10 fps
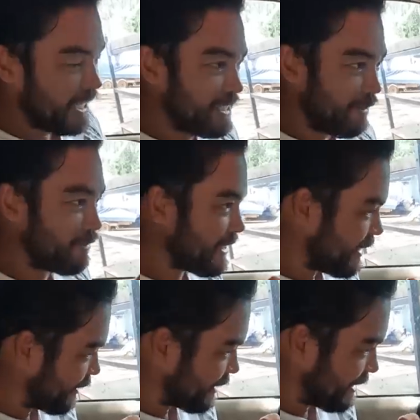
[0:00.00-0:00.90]
Jeff said you
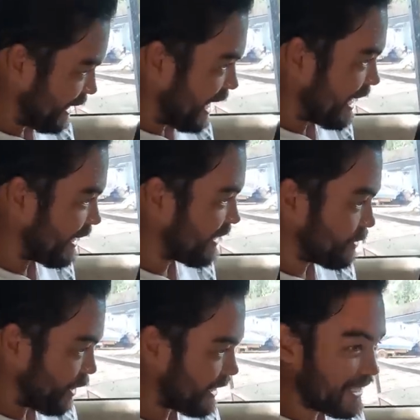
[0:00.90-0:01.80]
gotta start it,
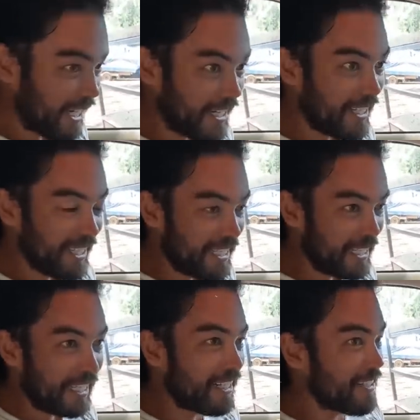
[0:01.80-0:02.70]
try start it, and
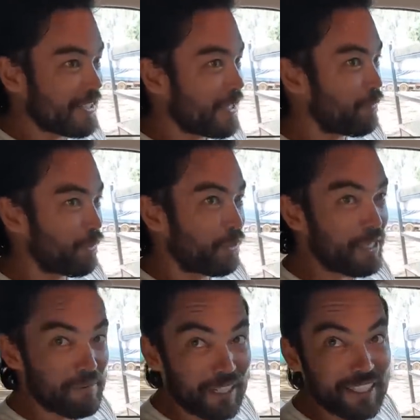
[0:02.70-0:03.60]
then let it sit for
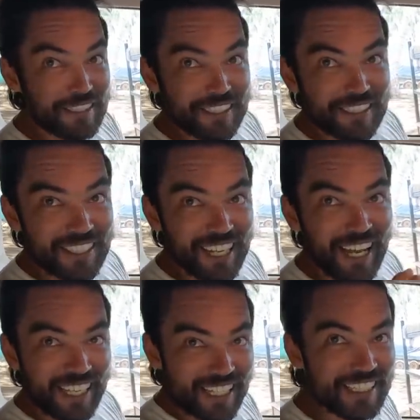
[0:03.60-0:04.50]
three minutes
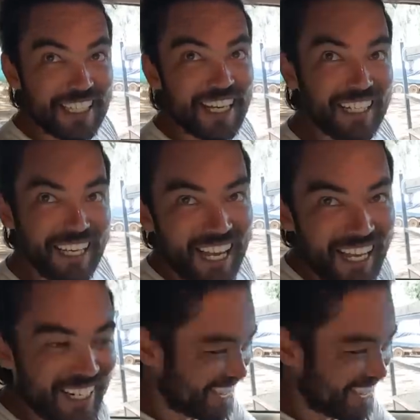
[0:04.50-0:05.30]
and then start again.